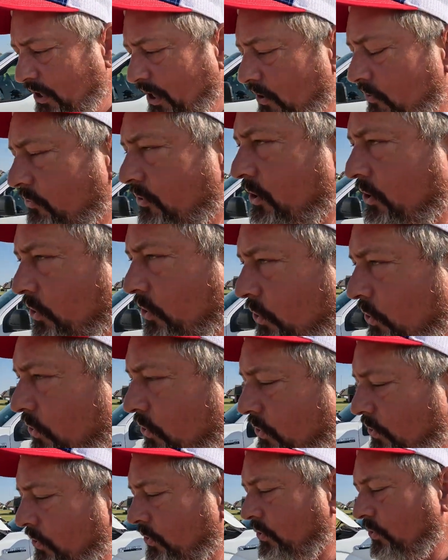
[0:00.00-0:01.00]
out real,
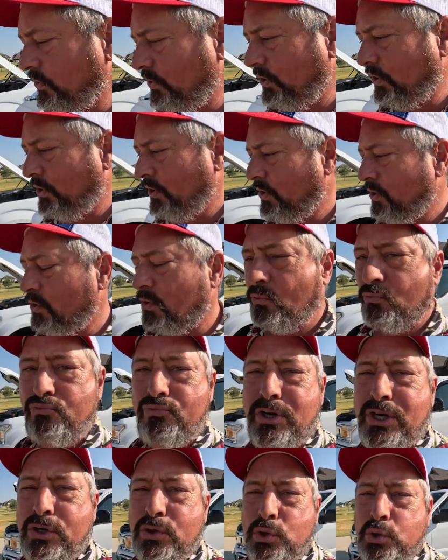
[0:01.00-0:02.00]

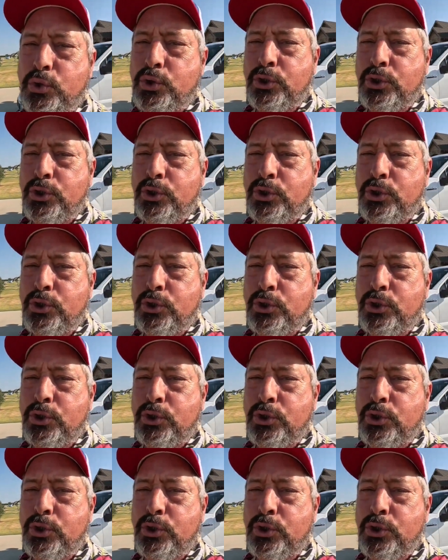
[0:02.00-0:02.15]
real